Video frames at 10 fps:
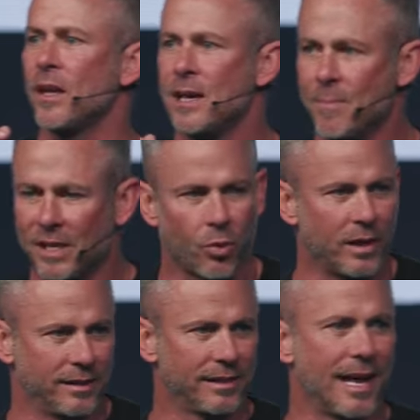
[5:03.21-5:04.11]
he means
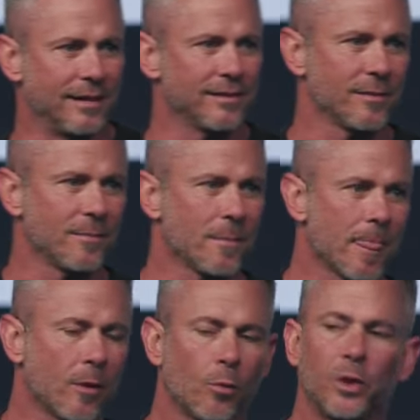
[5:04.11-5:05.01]
what he says.
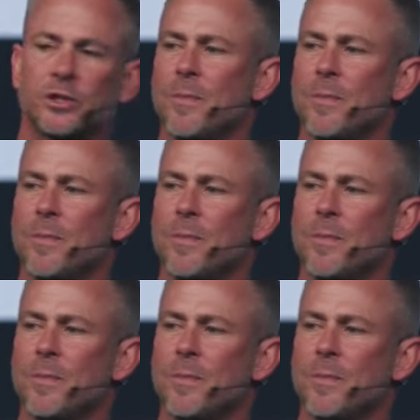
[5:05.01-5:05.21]
which